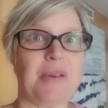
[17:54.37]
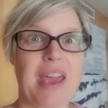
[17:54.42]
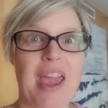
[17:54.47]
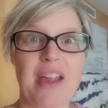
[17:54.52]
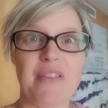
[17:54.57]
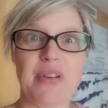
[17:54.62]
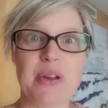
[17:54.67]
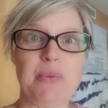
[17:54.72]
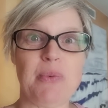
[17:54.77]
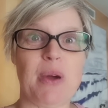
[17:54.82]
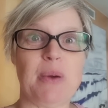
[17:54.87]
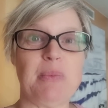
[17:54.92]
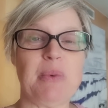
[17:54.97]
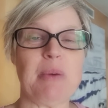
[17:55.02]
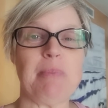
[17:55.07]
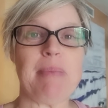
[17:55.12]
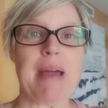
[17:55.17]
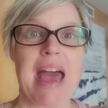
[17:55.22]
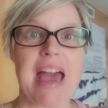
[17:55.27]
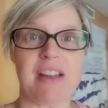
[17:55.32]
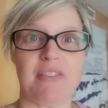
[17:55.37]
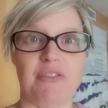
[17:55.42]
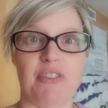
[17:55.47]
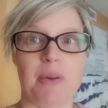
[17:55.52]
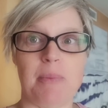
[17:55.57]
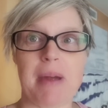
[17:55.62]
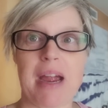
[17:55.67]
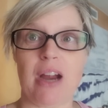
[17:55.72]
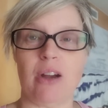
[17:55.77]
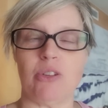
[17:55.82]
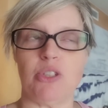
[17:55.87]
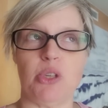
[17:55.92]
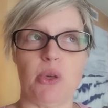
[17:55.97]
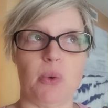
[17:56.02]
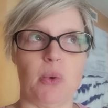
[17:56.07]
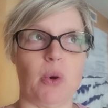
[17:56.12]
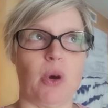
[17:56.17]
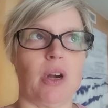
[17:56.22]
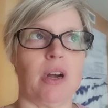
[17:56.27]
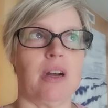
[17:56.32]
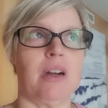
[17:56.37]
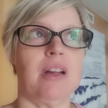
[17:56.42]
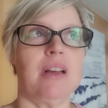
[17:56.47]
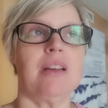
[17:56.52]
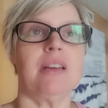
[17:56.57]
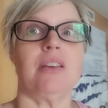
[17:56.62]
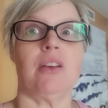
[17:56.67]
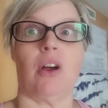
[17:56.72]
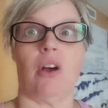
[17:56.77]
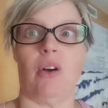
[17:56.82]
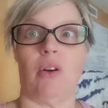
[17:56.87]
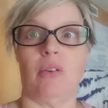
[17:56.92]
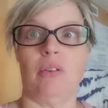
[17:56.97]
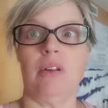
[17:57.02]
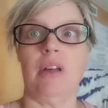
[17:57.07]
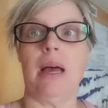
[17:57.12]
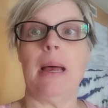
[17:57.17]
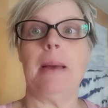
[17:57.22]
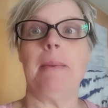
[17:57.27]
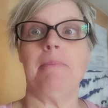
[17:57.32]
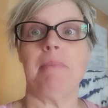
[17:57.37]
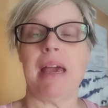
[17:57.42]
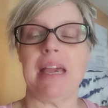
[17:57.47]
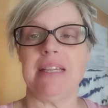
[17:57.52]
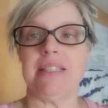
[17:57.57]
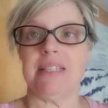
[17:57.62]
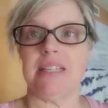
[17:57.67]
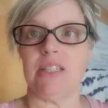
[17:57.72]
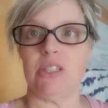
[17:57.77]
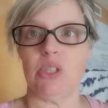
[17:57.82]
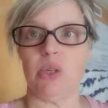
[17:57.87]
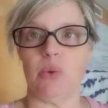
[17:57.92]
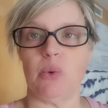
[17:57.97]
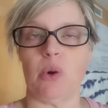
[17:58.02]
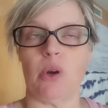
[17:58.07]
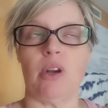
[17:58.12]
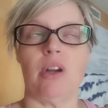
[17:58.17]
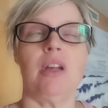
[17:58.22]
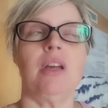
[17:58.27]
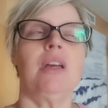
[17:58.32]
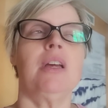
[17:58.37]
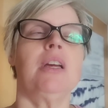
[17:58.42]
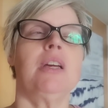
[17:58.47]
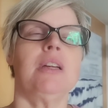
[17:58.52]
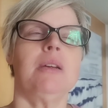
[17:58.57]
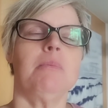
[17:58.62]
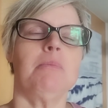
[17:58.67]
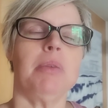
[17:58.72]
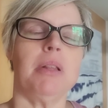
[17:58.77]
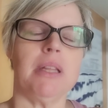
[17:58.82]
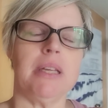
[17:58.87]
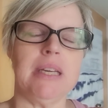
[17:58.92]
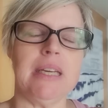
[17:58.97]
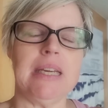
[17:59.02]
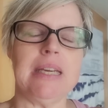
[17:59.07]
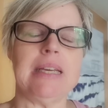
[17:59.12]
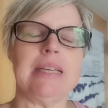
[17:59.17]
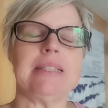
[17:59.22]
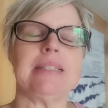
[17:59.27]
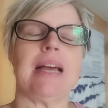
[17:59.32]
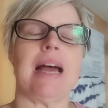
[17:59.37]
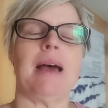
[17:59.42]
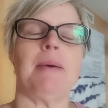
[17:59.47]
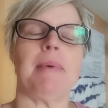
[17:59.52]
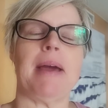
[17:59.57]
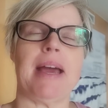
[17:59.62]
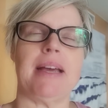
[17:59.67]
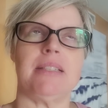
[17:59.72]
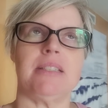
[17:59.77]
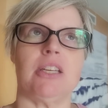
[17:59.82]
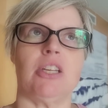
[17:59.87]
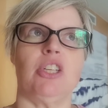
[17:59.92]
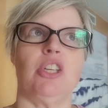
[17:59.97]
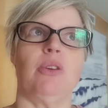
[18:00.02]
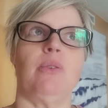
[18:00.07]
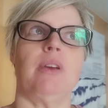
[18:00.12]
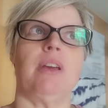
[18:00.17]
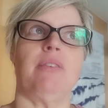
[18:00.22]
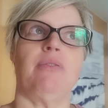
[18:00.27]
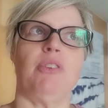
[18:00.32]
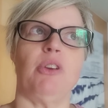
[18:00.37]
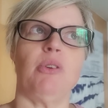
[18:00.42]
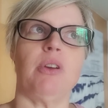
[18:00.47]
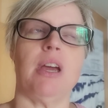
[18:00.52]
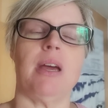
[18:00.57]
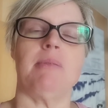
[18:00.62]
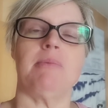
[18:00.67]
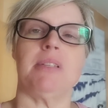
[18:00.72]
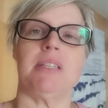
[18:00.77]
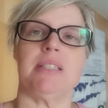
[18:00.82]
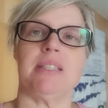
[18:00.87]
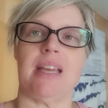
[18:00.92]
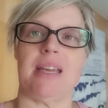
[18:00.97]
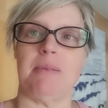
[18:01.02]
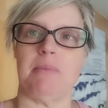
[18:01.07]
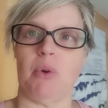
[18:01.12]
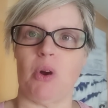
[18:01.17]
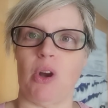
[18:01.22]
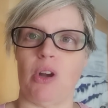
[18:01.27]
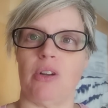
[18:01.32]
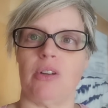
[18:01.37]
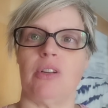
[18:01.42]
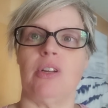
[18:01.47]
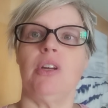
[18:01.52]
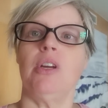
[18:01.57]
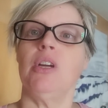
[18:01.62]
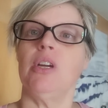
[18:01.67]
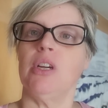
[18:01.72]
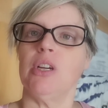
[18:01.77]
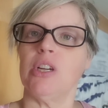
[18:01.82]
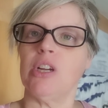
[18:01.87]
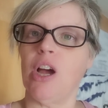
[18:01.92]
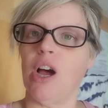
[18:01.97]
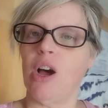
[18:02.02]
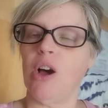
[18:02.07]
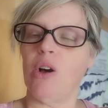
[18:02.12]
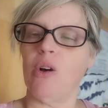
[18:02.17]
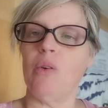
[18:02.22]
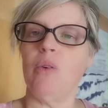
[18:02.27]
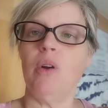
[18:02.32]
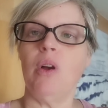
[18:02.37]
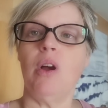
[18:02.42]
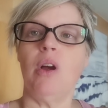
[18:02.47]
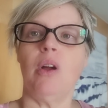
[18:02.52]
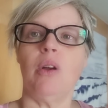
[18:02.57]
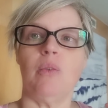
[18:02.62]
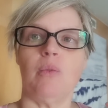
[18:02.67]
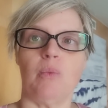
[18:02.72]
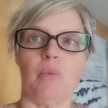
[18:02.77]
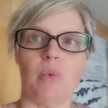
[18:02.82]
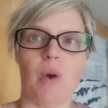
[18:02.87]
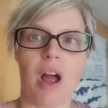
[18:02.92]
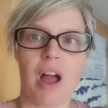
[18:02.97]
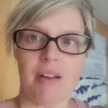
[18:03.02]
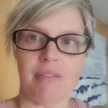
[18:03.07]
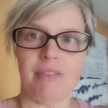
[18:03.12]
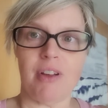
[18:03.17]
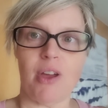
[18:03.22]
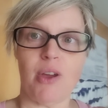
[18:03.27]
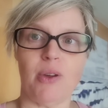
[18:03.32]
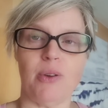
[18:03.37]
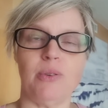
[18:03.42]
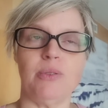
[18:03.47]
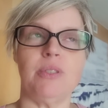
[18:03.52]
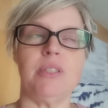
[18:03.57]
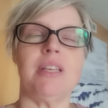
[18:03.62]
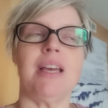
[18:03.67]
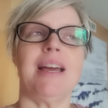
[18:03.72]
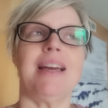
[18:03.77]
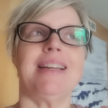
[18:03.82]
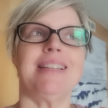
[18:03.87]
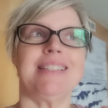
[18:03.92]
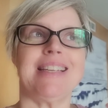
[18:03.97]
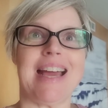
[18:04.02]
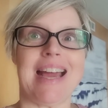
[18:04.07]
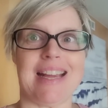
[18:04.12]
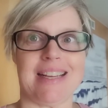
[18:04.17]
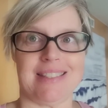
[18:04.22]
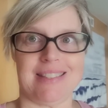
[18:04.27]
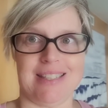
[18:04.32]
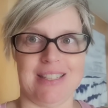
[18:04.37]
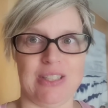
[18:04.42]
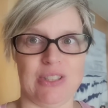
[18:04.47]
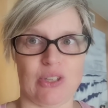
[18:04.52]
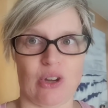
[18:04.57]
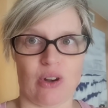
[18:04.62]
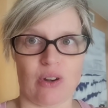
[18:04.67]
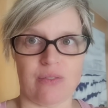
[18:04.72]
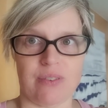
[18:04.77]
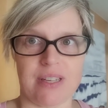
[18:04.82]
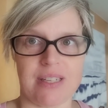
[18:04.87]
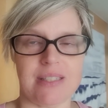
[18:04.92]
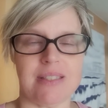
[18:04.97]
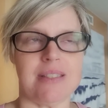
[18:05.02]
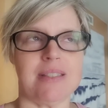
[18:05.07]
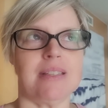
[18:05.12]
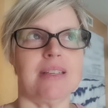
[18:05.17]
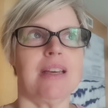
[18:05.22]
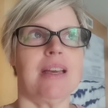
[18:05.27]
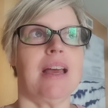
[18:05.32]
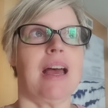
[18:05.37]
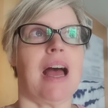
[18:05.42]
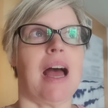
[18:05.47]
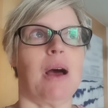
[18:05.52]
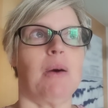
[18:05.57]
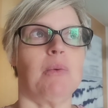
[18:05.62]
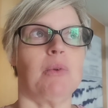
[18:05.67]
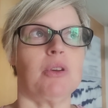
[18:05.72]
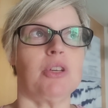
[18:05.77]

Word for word: okay, everyone, we're back from our tour, y'all. Amazing tour. Please, I'm asking you, if you come to St. Martin, call Ravo's Taxi Service. I